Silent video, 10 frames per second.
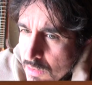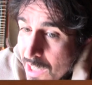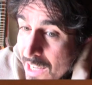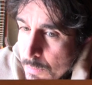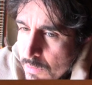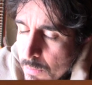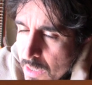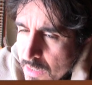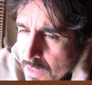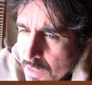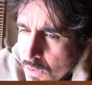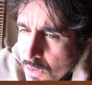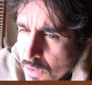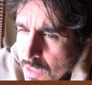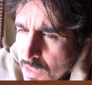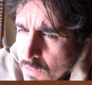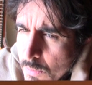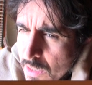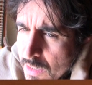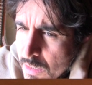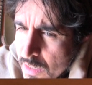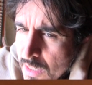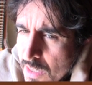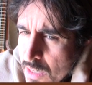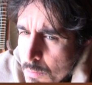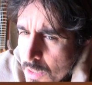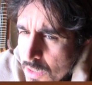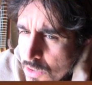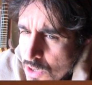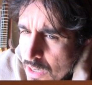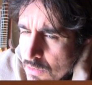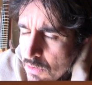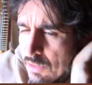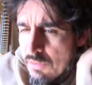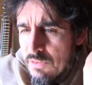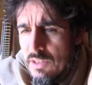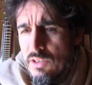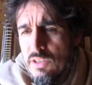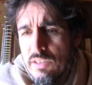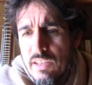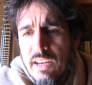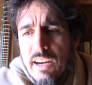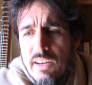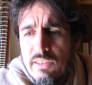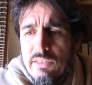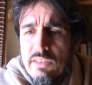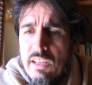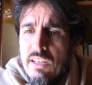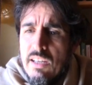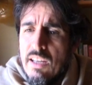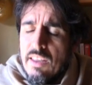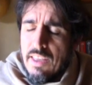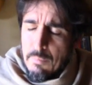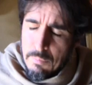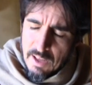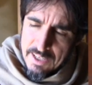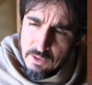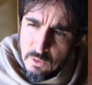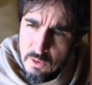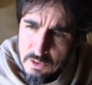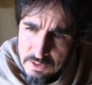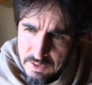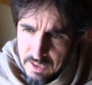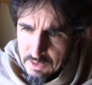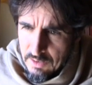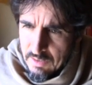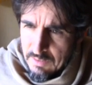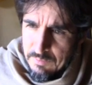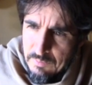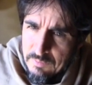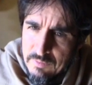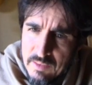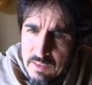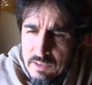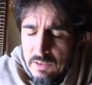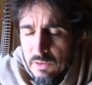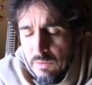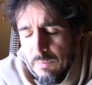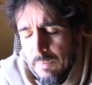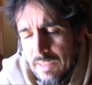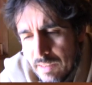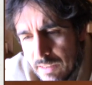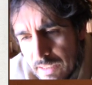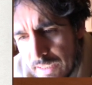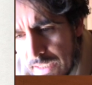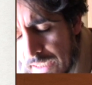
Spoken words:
type of Bhakti or stage of Bhakti, but the general definitions and characters that apply to all the stages. So basically,